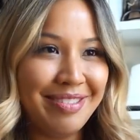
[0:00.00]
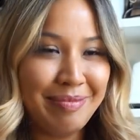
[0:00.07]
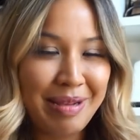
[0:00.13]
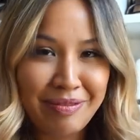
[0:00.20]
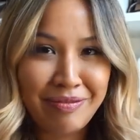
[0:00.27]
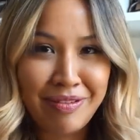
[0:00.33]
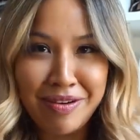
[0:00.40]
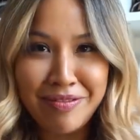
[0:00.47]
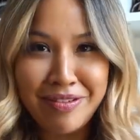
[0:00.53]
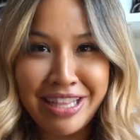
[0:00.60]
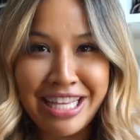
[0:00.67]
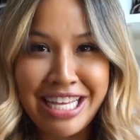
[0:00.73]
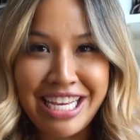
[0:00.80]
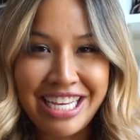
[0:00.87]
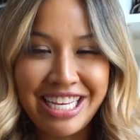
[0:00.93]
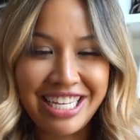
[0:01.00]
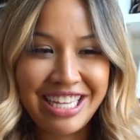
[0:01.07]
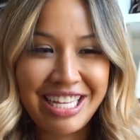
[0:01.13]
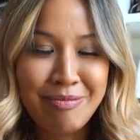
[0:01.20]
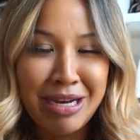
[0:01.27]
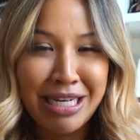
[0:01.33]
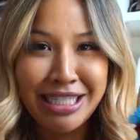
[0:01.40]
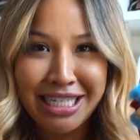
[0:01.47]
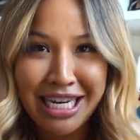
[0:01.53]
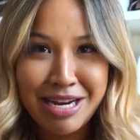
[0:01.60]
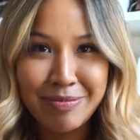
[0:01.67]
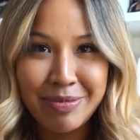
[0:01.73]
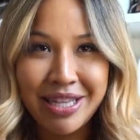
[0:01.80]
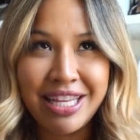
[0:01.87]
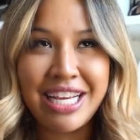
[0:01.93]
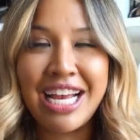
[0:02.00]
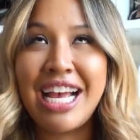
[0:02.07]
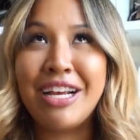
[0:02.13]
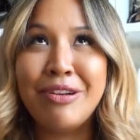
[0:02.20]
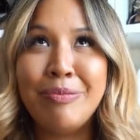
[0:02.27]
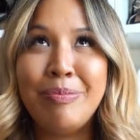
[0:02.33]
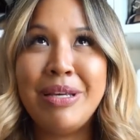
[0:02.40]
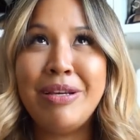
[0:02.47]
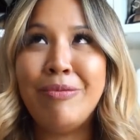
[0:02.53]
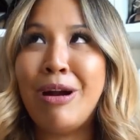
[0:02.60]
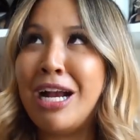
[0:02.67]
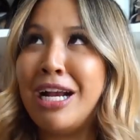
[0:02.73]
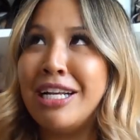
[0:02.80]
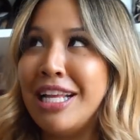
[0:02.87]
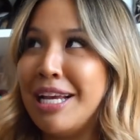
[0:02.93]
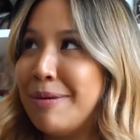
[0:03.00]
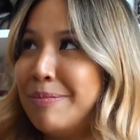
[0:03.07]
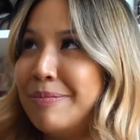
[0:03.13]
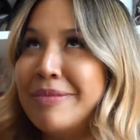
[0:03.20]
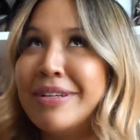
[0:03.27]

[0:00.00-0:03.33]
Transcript: my favorite thing. They're my statement thing. I could be wearing like